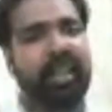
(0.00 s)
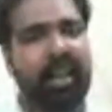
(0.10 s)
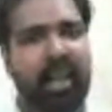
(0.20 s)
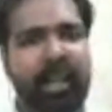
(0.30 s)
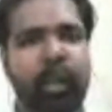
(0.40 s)

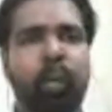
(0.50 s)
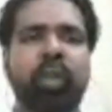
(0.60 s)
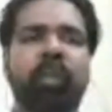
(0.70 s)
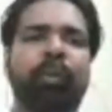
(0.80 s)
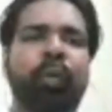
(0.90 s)
I know
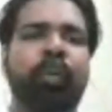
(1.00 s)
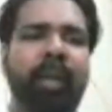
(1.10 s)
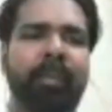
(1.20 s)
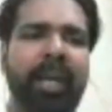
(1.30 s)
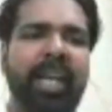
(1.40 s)
some of you may
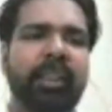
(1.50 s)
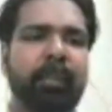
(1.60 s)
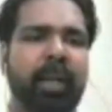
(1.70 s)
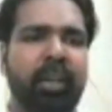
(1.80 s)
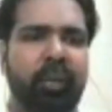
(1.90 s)
be
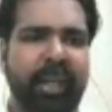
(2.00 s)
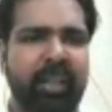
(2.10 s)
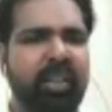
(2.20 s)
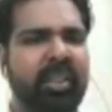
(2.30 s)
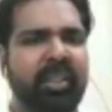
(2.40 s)
aspirant
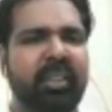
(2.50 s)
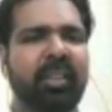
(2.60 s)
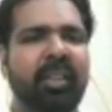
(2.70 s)
writers,